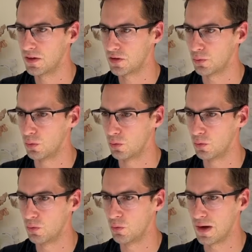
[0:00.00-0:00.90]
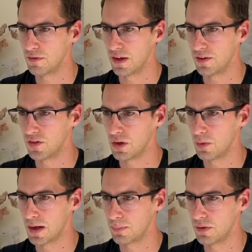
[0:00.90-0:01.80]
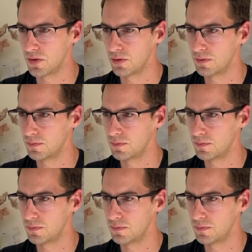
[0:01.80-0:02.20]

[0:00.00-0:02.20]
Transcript: So we'll wait for that and see what happens.